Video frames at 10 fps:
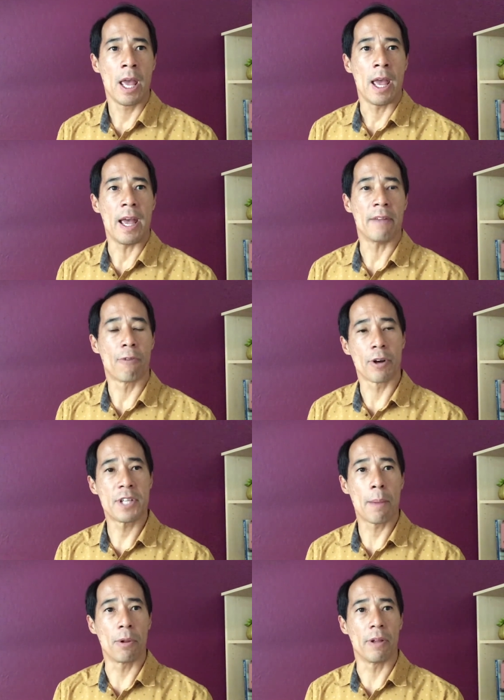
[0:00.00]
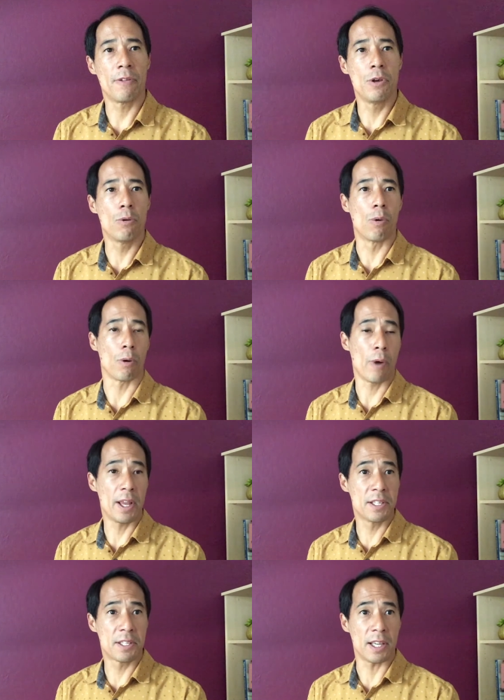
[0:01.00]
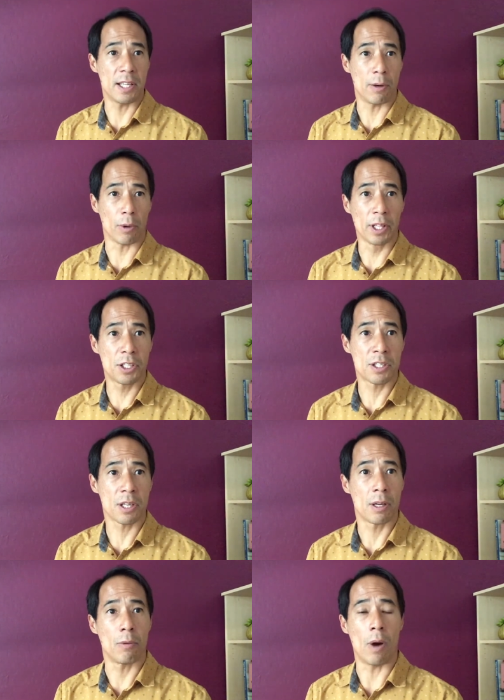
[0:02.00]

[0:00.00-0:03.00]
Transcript: And for example, if you were raised in a religious